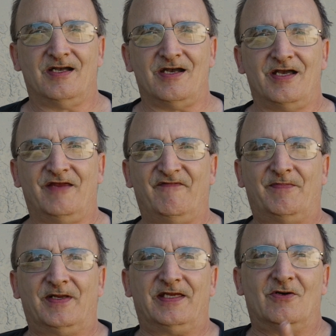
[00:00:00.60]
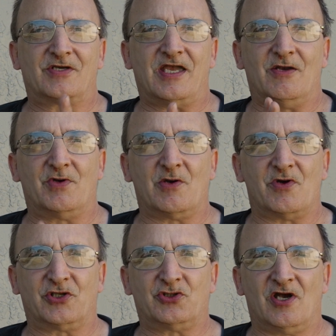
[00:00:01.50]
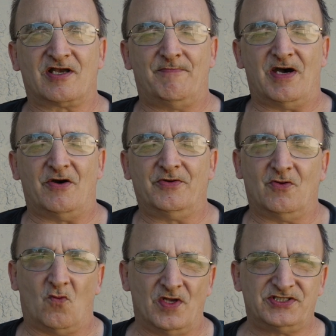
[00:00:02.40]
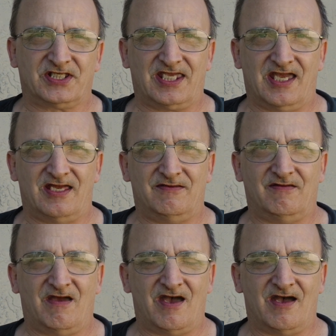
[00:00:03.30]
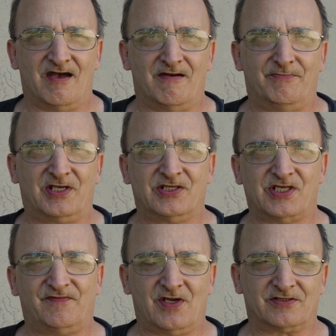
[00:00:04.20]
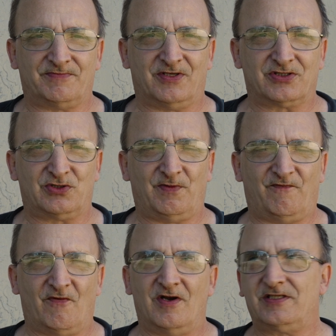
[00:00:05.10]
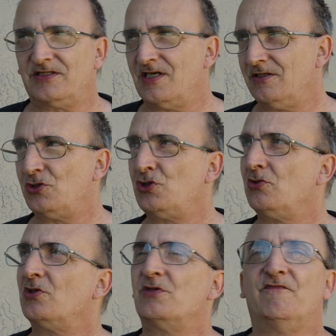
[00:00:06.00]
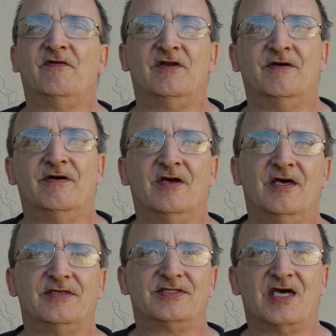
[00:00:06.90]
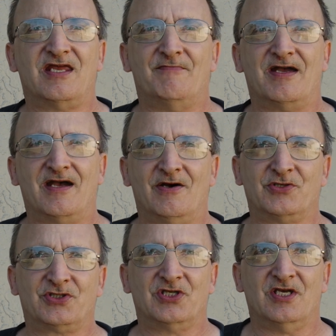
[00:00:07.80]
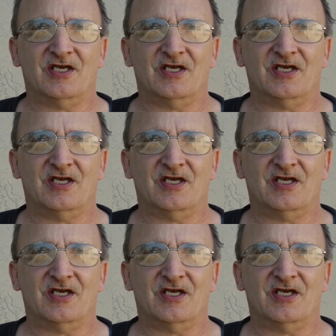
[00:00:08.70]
Alright everybody, okay, what I want to talk about once again, because I've talked about this before, I decided to shoot this in front of the side of my house